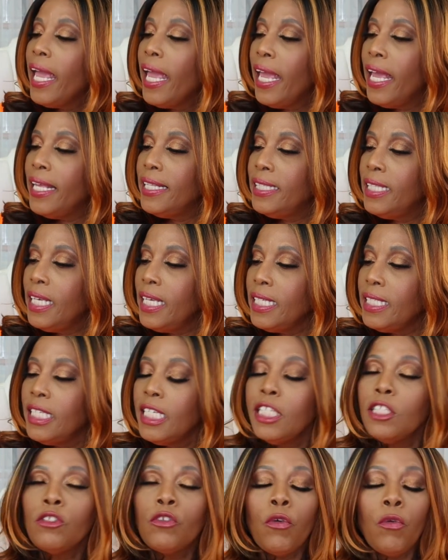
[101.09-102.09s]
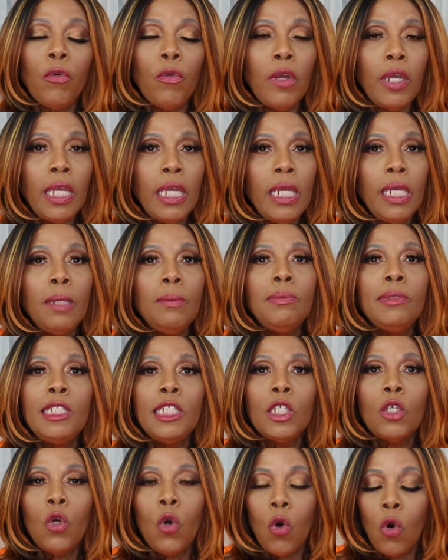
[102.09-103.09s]
and this is Cream
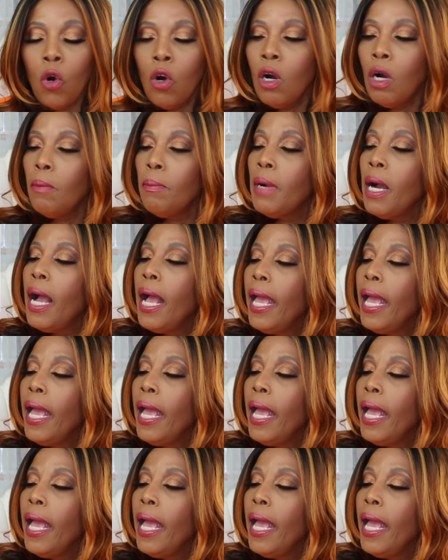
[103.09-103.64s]
Decor